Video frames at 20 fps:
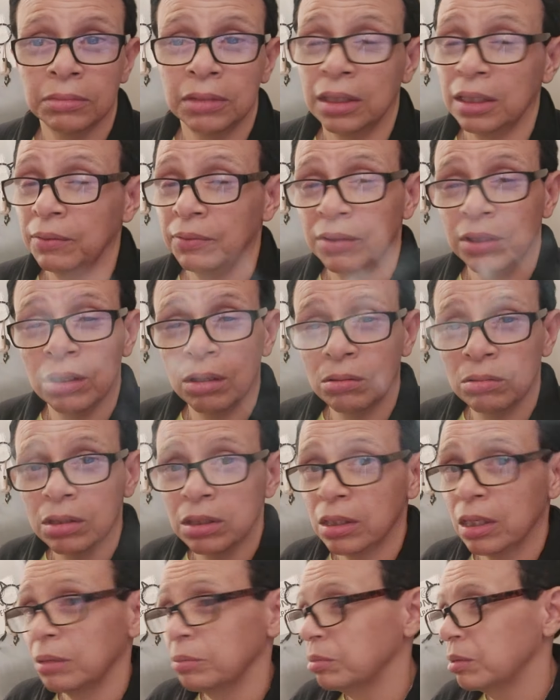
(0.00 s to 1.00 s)
And if they don't
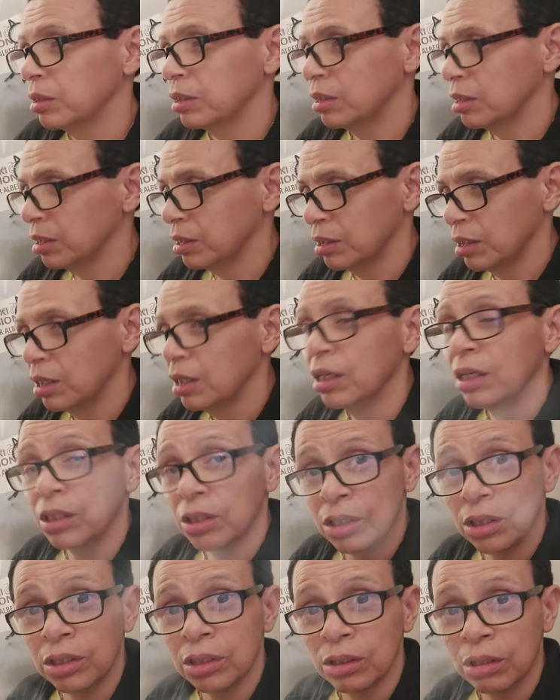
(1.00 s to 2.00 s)
stop,
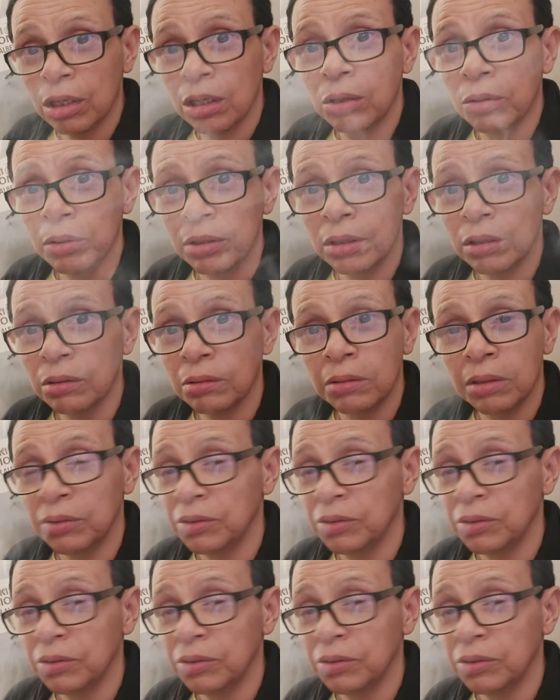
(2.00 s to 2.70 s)
she should go with you.